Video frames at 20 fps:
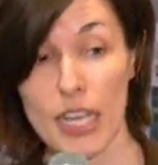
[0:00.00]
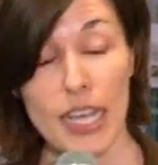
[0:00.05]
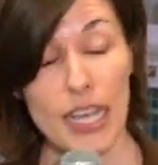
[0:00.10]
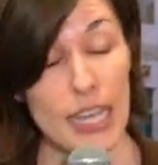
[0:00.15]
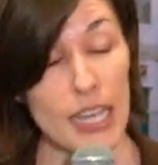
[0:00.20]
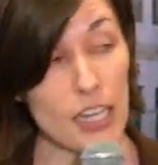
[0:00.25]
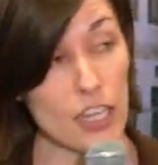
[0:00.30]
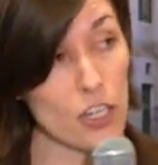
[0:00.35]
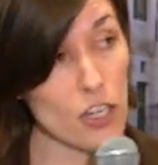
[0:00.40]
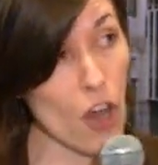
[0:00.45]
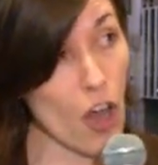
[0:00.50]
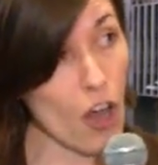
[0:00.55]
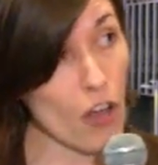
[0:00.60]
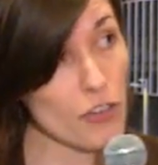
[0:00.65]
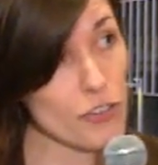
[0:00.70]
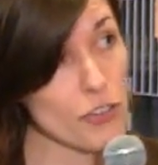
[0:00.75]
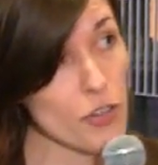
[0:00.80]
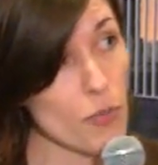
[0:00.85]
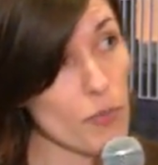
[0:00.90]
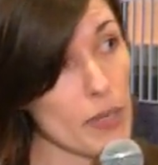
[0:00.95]
It could
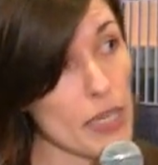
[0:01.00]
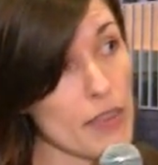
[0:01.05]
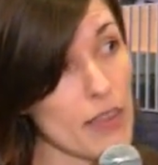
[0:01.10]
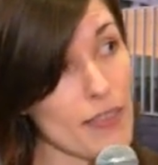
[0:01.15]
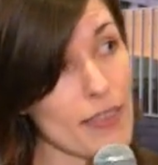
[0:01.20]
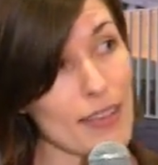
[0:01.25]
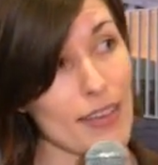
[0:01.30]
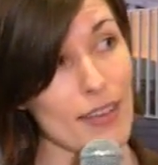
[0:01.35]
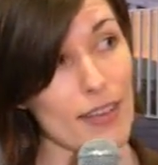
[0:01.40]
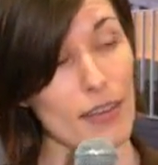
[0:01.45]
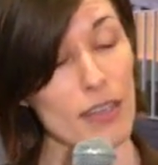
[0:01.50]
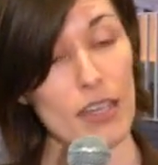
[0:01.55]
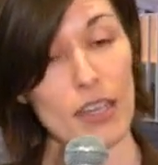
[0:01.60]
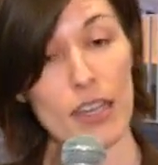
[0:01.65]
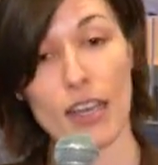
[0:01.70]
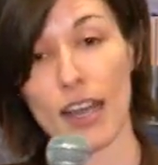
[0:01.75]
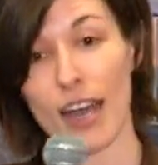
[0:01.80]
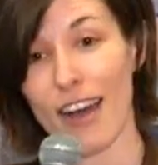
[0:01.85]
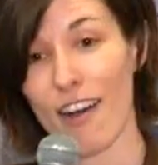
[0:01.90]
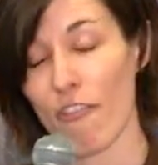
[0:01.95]
also be that the
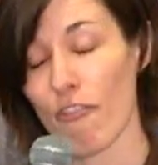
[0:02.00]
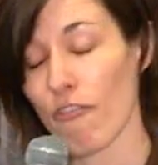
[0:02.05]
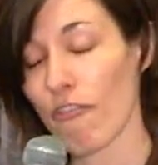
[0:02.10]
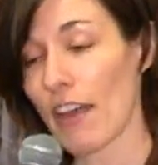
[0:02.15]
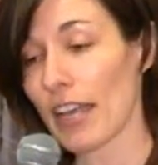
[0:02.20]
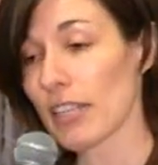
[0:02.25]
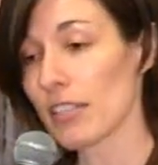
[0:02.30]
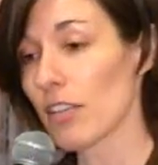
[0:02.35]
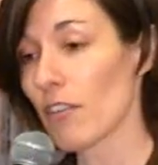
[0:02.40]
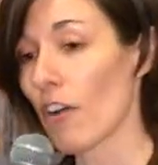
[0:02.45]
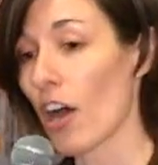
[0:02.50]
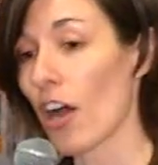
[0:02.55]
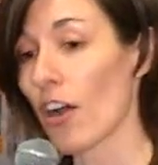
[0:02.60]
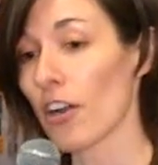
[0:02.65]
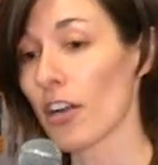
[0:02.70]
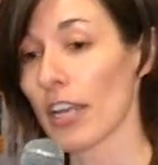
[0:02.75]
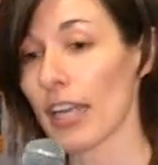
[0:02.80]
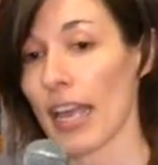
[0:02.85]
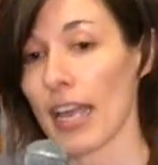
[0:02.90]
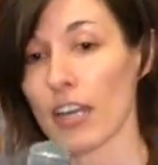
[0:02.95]
effects of a
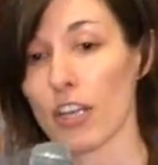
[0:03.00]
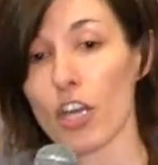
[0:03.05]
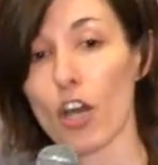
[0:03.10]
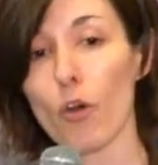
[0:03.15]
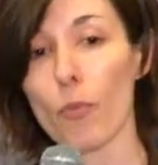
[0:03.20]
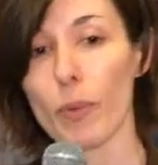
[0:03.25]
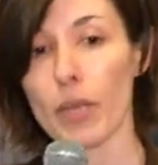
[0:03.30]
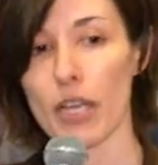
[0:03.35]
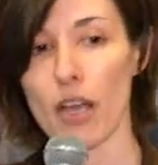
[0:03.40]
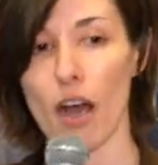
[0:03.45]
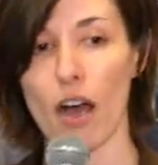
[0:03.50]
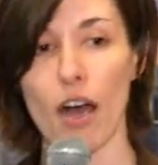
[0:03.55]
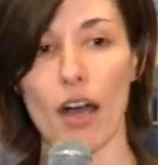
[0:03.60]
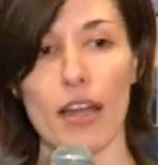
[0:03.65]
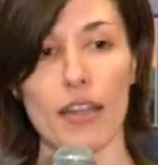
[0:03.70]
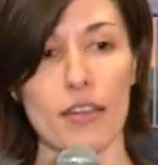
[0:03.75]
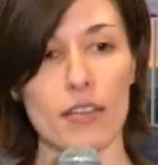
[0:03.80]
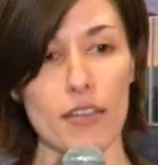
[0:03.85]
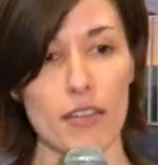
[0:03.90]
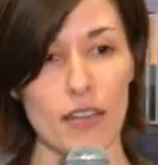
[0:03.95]
hurricane go
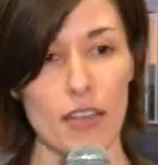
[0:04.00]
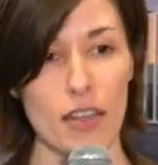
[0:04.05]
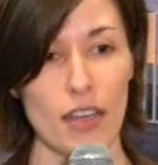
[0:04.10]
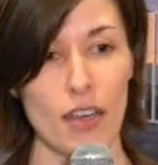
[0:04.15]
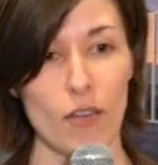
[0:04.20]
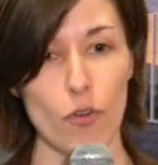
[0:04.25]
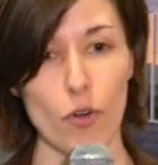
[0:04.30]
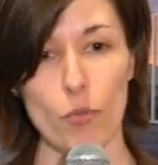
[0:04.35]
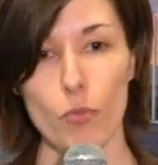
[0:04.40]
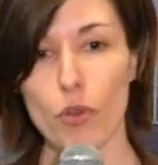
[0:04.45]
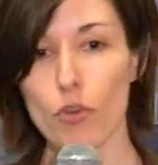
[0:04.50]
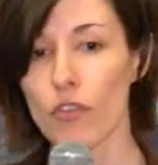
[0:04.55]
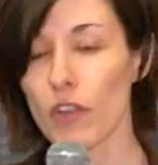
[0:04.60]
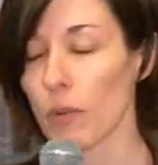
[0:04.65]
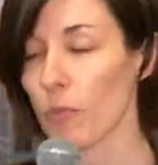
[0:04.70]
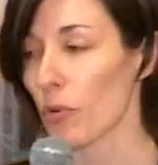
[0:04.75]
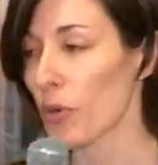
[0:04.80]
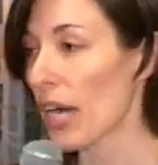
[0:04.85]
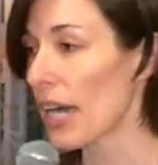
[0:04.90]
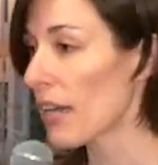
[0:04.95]
beyond
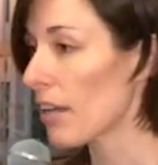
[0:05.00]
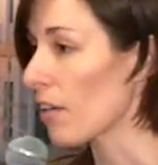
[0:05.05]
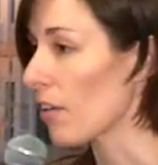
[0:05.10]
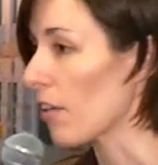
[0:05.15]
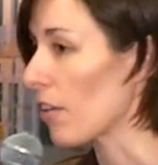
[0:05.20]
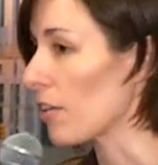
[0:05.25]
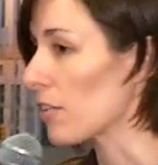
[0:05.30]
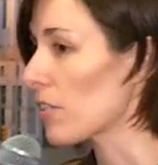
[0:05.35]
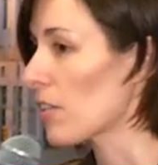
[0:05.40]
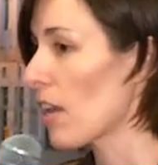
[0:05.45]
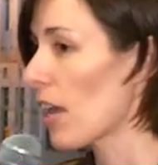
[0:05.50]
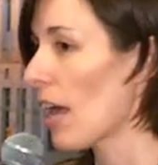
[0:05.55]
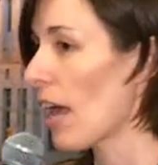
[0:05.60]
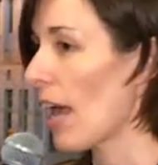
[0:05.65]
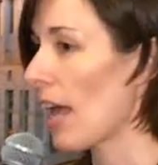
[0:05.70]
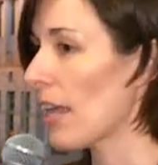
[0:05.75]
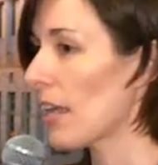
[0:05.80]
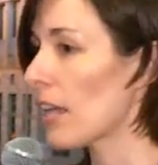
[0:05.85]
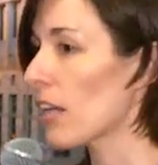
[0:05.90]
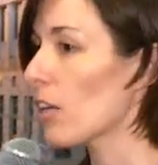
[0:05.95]
removing predators
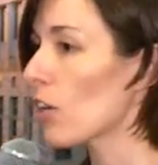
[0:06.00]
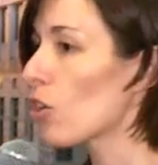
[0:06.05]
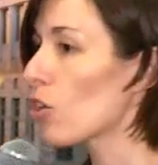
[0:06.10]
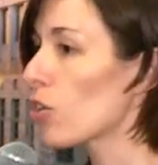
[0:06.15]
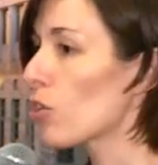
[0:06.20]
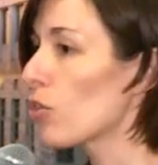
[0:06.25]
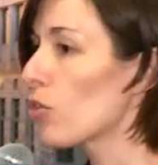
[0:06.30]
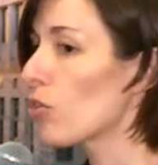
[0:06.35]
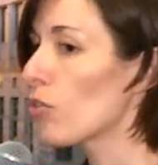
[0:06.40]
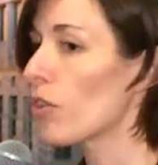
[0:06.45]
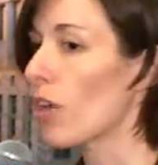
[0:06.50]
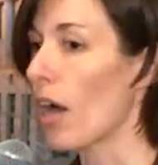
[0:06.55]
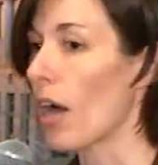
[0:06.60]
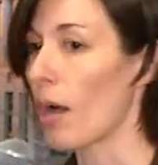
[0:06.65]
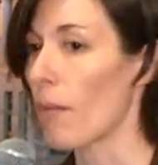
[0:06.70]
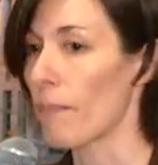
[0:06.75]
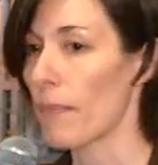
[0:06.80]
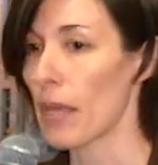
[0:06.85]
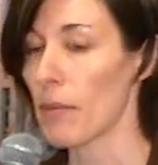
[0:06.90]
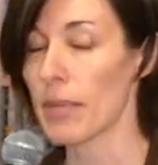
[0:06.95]
and include
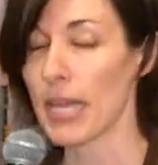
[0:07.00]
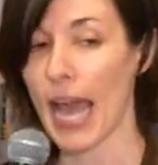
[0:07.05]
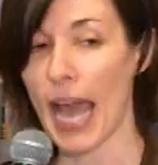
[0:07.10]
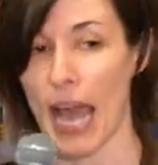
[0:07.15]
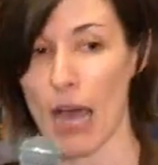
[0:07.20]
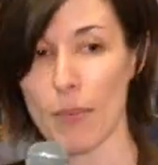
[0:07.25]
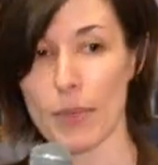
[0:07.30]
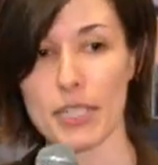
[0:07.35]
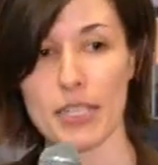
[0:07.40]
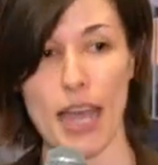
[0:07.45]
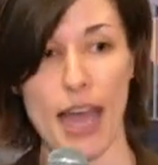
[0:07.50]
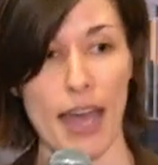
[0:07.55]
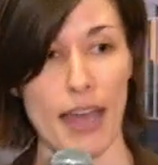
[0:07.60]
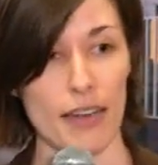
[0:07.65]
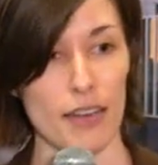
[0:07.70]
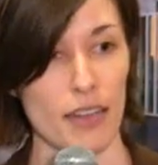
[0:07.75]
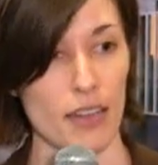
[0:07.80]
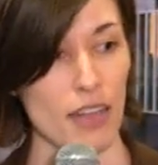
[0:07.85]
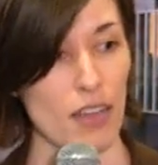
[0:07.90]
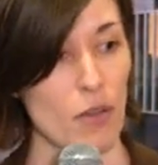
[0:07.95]
um, maybe
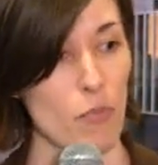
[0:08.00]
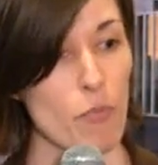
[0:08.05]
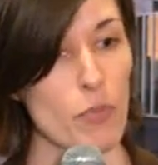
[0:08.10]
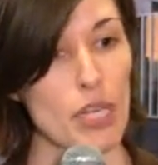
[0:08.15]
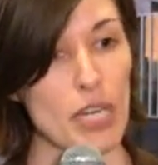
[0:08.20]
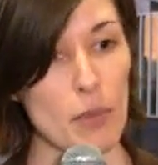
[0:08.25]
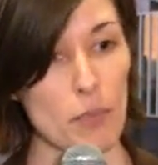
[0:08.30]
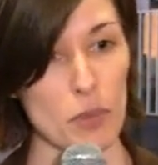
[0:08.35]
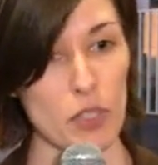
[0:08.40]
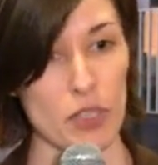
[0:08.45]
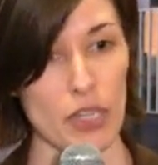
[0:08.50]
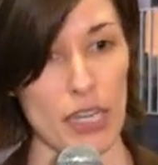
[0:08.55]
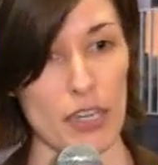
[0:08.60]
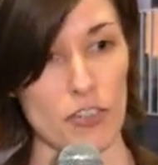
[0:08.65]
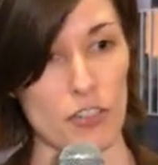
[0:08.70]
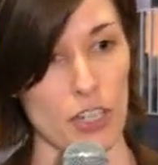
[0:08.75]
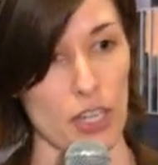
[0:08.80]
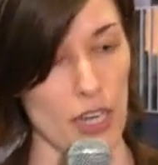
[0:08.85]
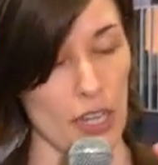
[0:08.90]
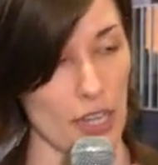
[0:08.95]
habitat
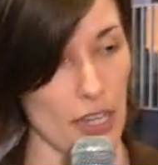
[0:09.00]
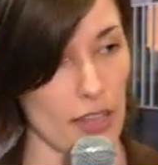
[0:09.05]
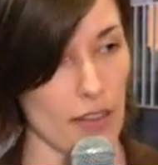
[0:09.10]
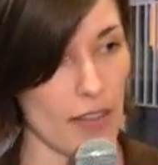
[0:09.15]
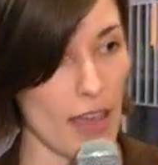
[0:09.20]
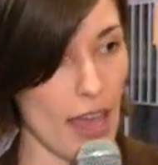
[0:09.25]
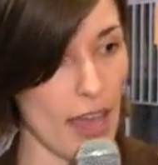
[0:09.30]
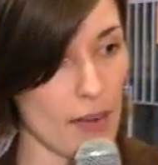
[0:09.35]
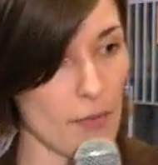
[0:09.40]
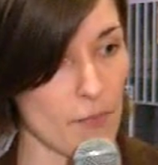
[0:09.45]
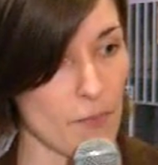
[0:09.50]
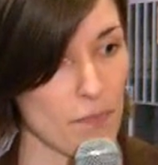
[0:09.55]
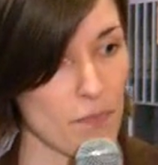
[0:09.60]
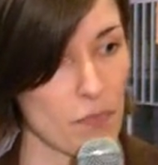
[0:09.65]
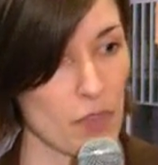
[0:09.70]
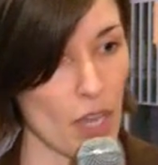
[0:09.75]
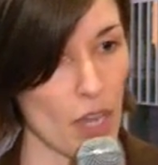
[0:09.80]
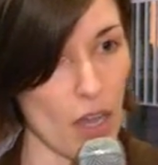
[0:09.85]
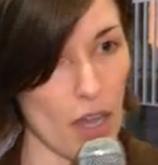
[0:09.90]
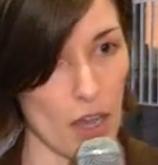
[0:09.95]
manipulation in that
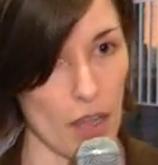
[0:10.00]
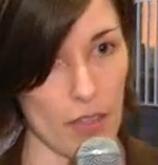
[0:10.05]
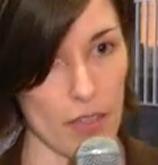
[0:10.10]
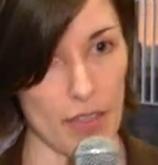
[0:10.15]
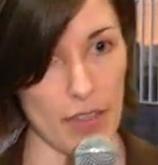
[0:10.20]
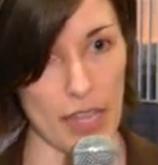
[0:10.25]
uh,